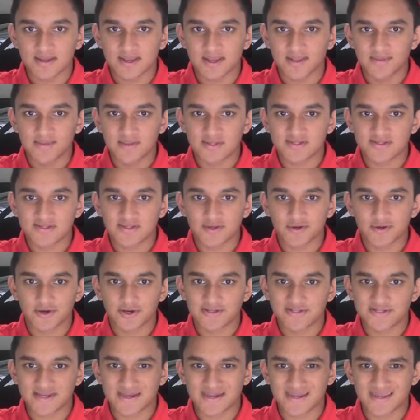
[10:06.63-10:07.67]
in the
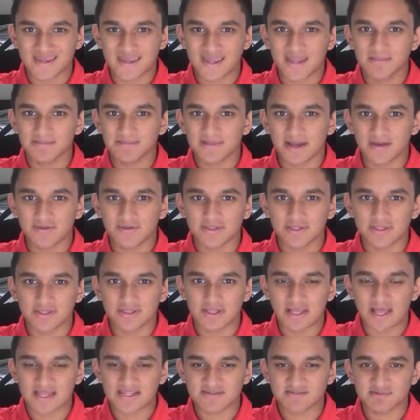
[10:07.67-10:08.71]
series, and it came down to the
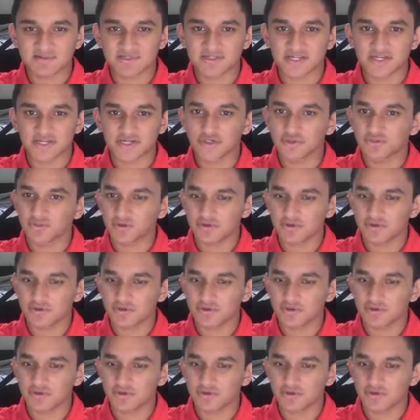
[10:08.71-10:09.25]
last possession.